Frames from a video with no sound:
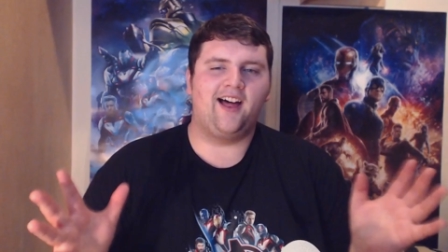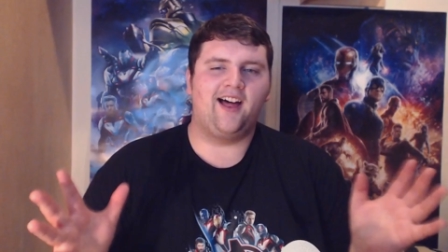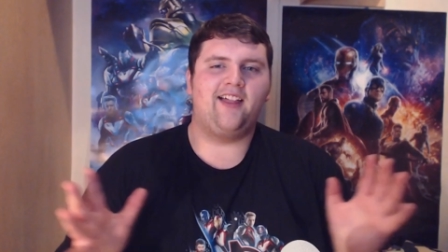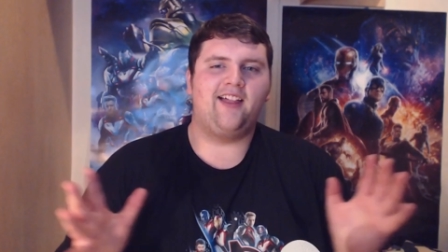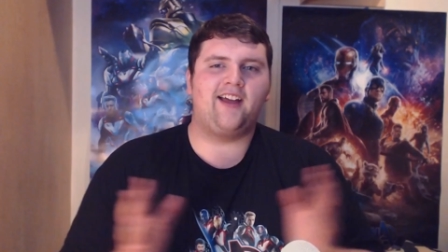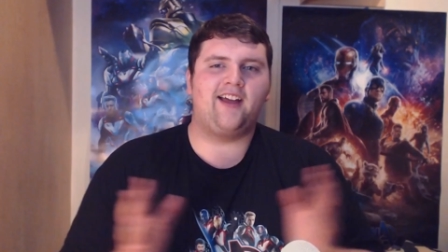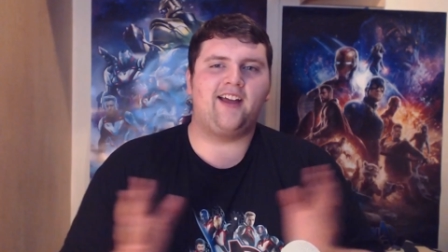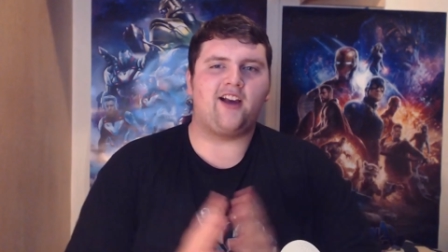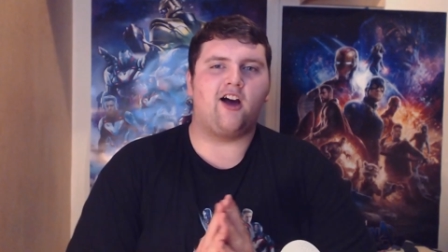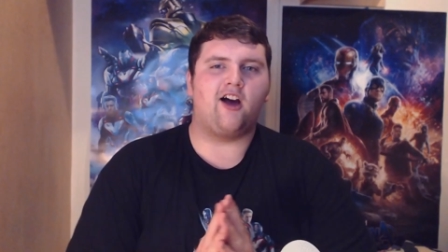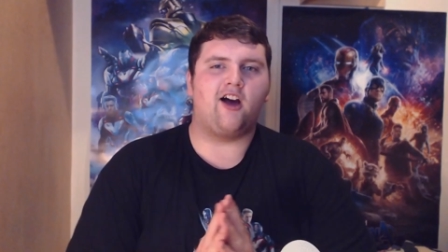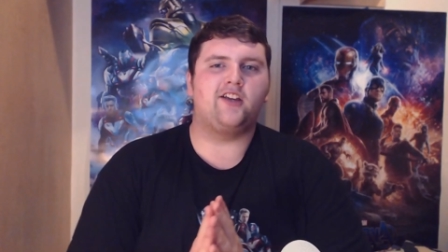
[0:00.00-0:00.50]

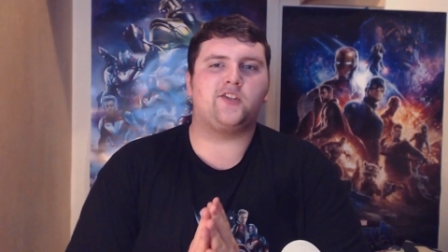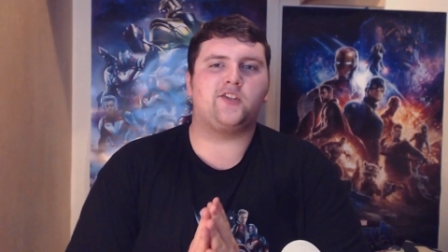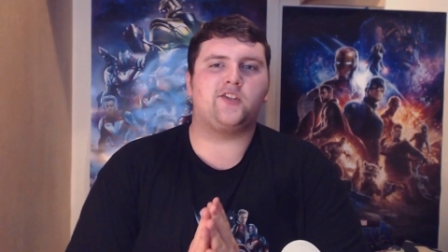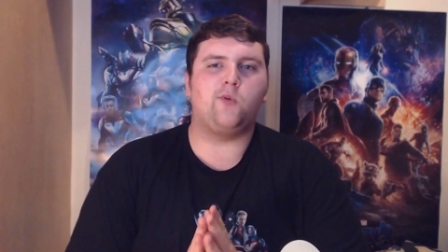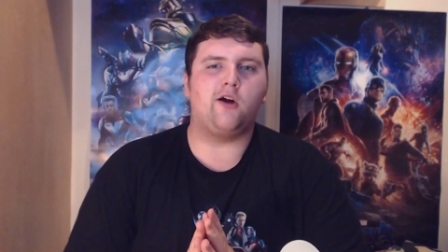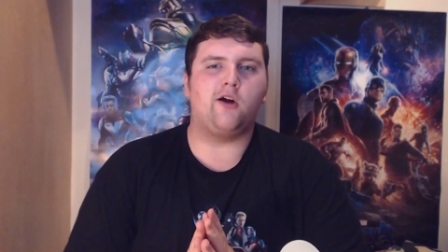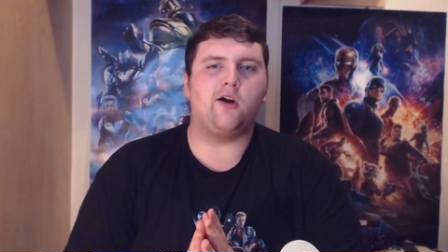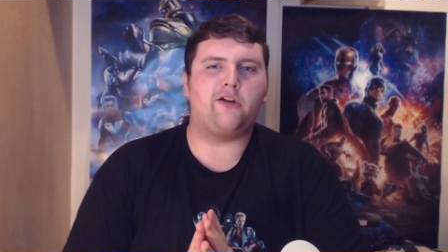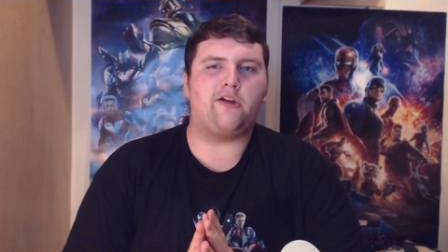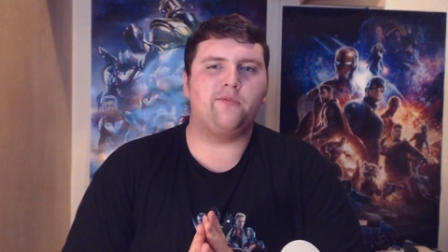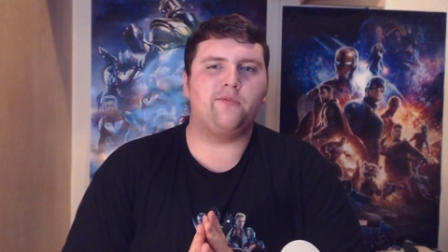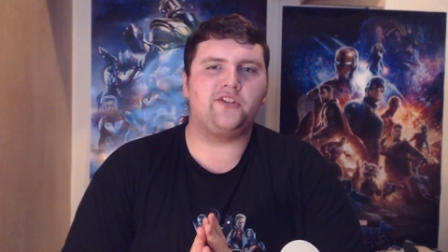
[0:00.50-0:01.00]
Hello guys,
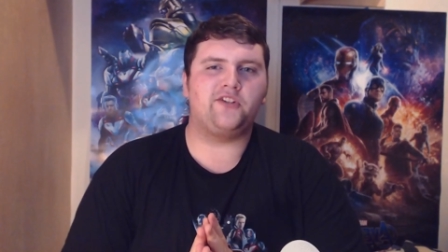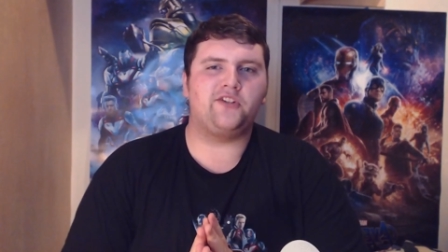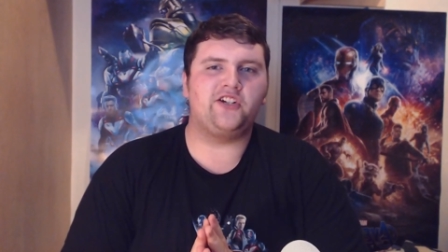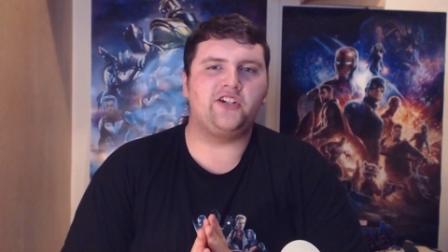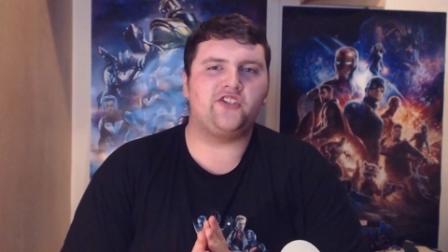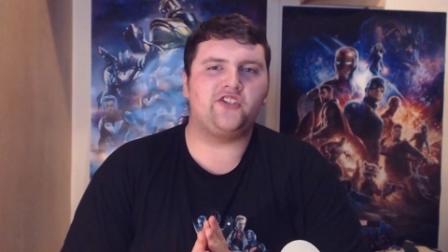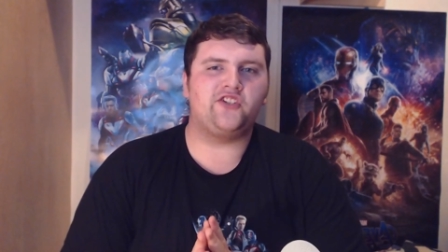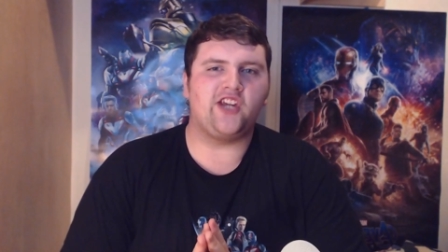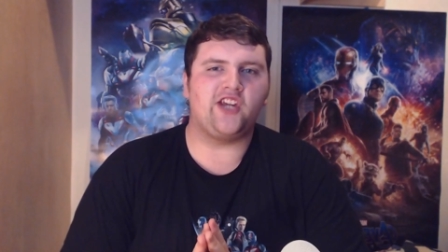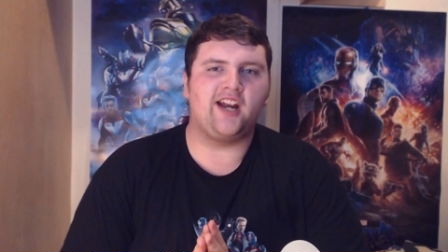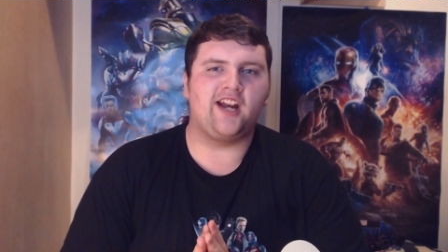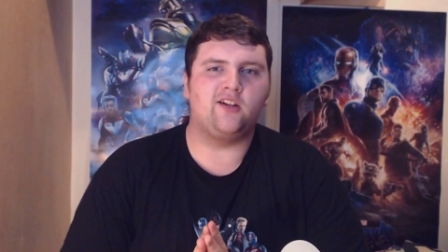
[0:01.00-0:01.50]
welcome to the
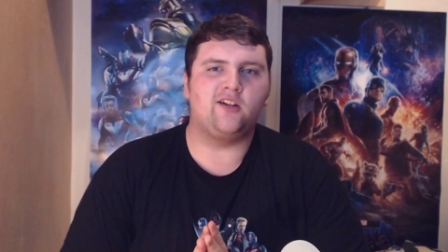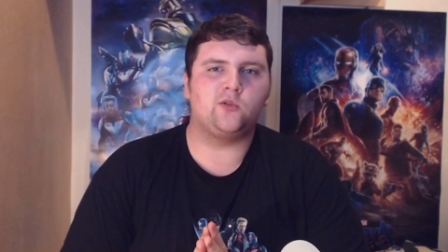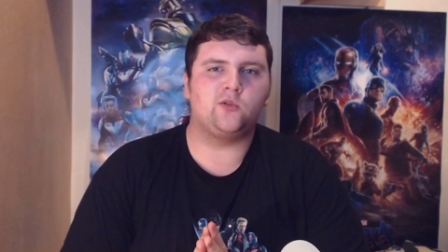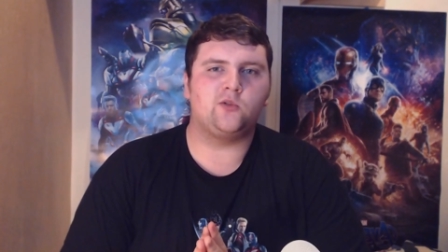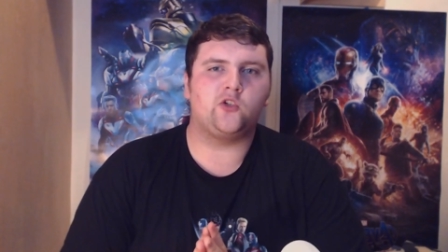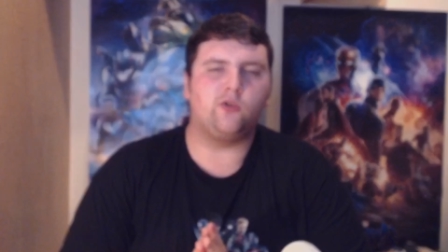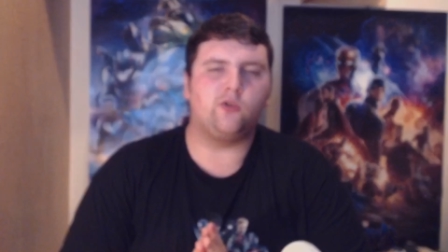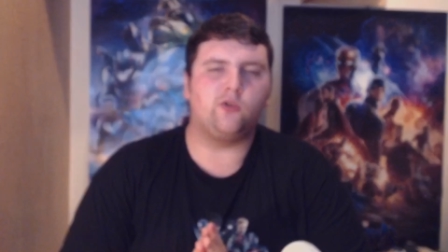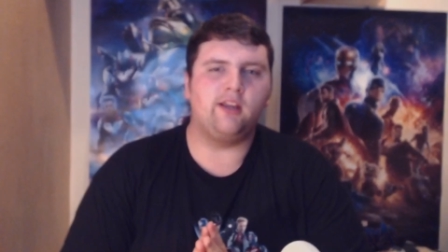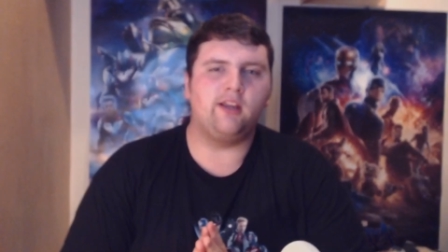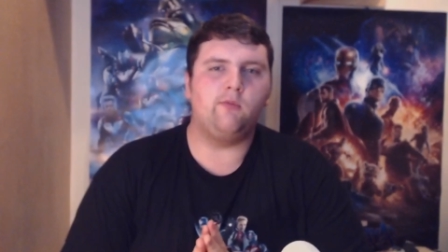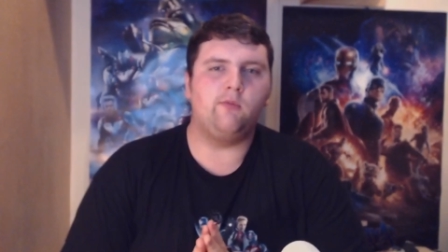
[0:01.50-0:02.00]
channel,
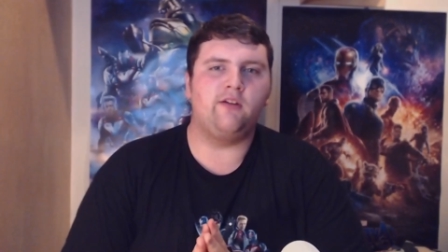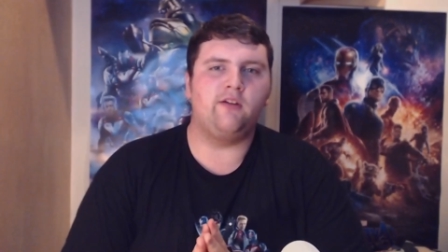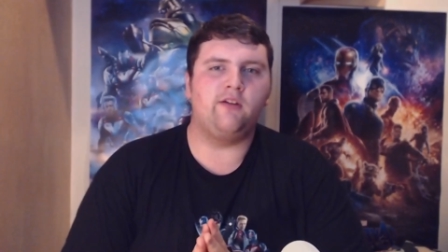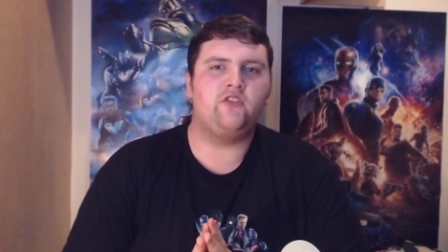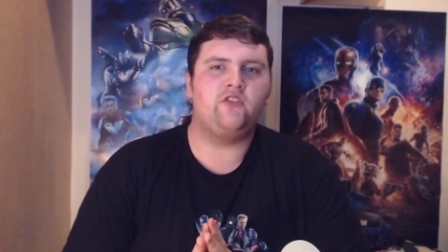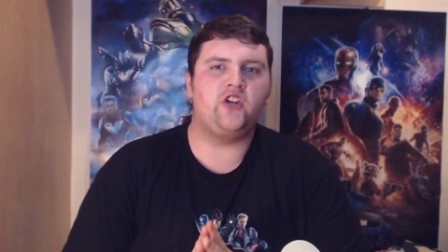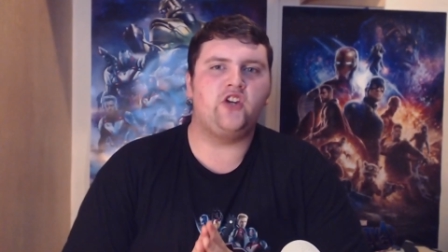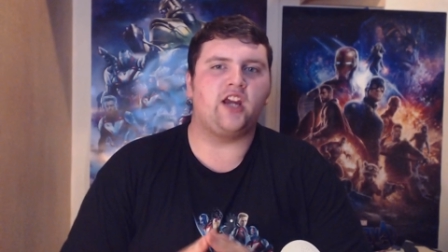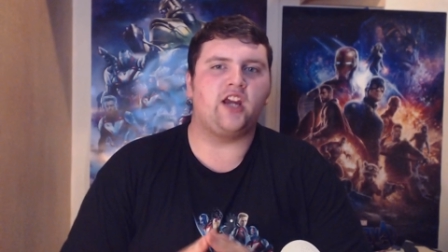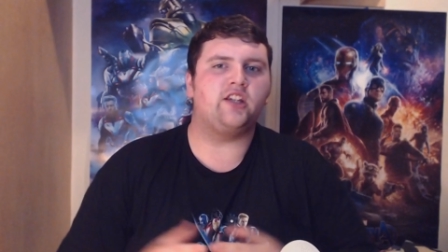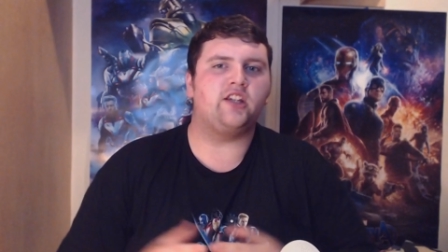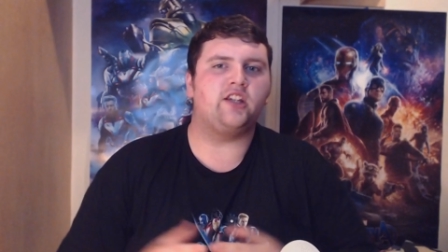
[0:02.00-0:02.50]
Talking with
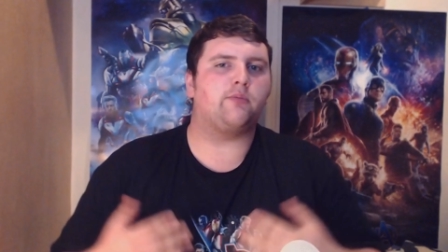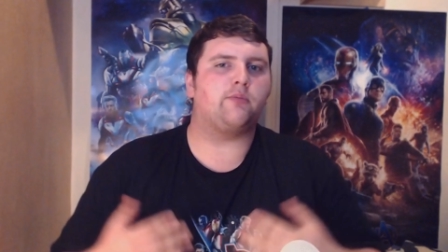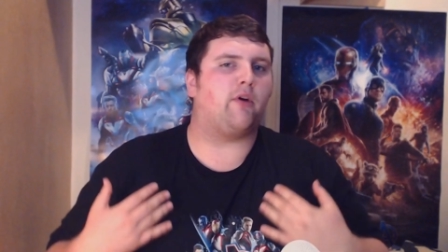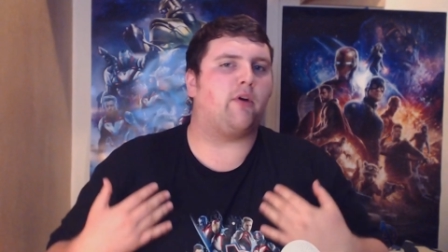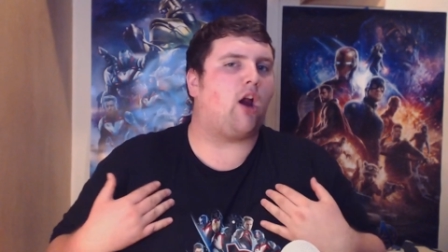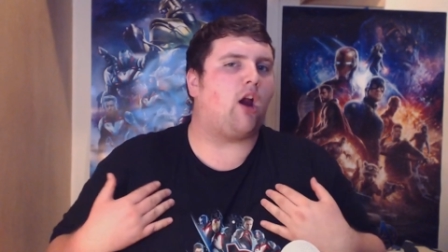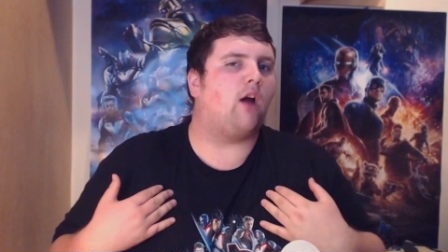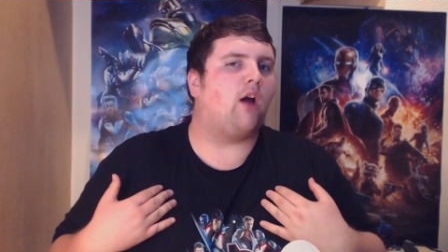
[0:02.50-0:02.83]
Jay Springett.